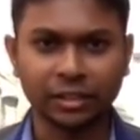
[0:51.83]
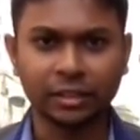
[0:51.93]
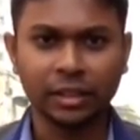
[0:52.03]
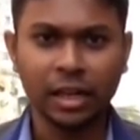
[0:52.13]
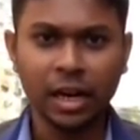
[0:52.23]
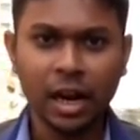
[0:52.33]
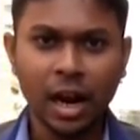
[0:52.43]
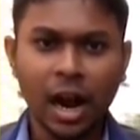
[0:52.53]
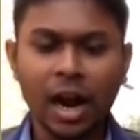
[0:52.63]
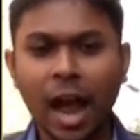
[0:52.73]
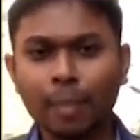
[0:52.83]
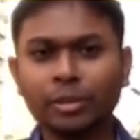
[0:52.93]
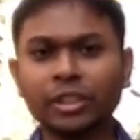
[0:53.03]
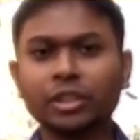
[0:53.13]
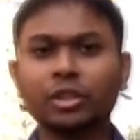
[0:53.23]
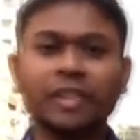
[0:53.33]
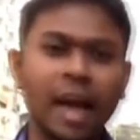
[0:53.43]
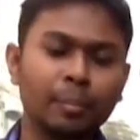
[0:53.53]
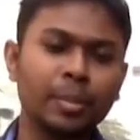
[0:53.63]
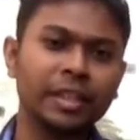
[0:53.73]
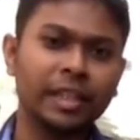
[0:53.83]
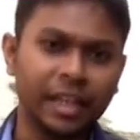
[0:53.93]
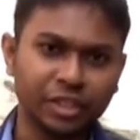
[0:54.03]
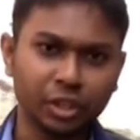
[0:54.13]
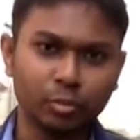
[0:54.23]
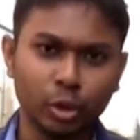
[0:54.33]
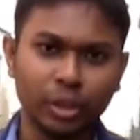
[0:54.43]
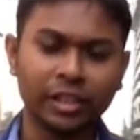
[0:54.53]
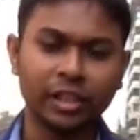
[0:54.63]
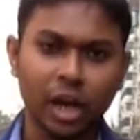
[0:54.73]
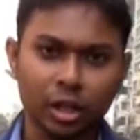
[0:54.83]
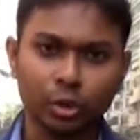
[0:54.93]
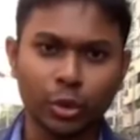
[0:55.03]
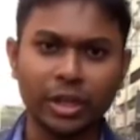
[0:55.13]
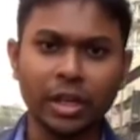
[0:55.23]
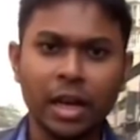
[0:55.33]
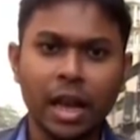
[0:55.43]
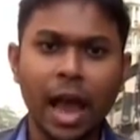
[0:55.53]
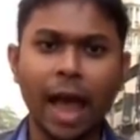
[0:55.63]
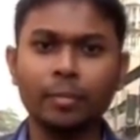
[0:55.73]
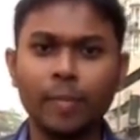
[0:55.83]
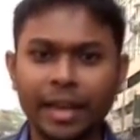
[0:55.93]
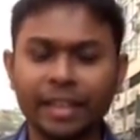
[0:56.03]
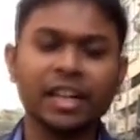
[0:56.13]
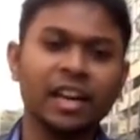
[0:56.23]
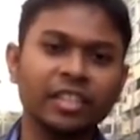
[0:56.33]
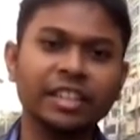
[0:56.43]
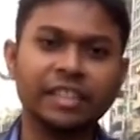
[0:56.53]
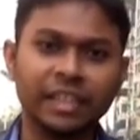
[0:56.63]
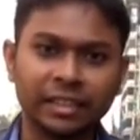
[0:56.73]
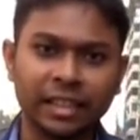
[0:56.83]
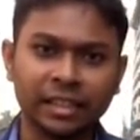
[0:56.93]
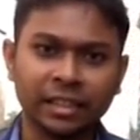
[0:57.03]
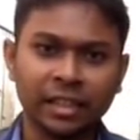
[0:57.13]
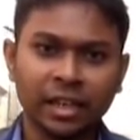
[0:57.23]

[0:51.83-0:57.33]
Her absence could dampen the election mood in the country and make it heavily tilted.